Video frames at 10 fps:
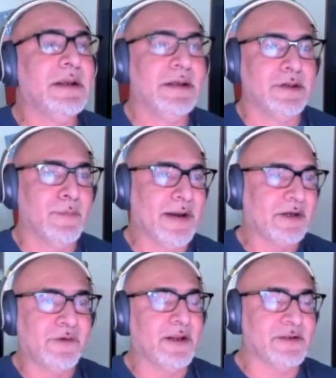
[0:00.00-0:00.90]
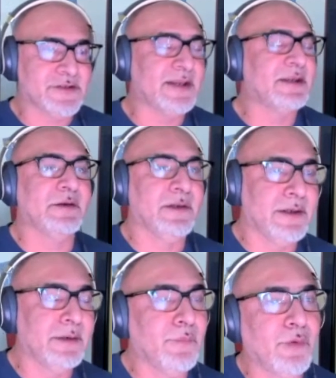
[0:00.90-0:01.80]
You might create a
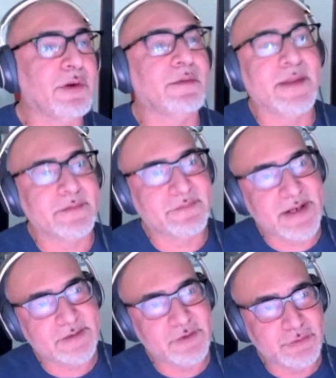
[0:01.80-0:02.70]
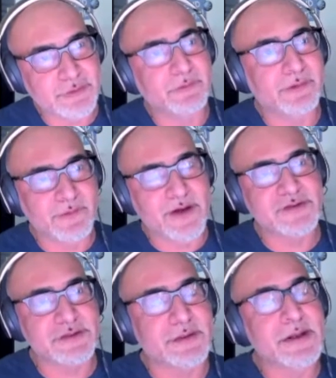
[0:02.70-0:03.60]
scikit-learn model that's actually doing
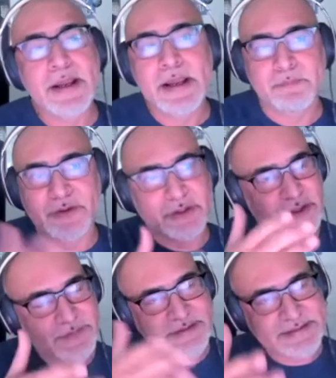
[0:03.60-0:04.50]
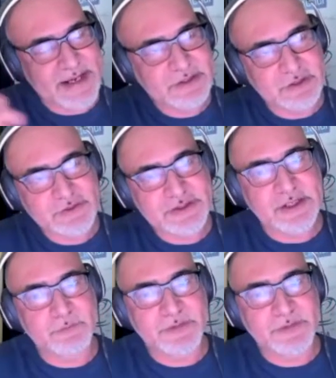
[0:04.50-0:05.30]
regression, but you're going to be using it with